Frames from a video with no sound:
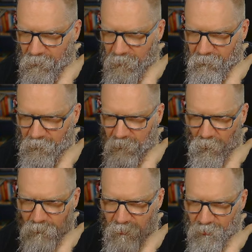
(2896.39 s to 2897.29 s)
This is the
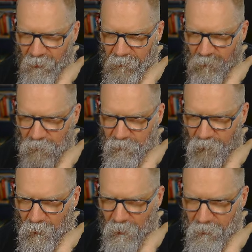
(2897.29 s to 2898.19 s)
only place where we've
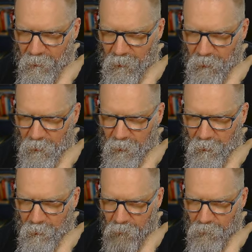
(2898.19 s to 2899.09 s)
got
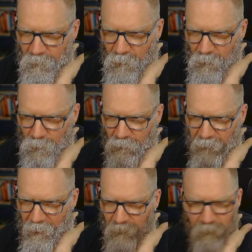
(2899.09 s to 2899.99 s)
2
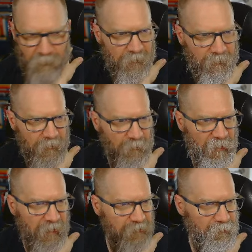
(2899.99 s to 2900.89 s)
values that are getting
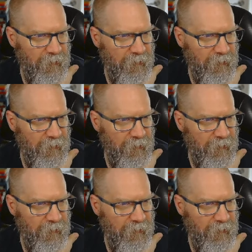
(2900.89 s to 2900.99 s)
passed, right?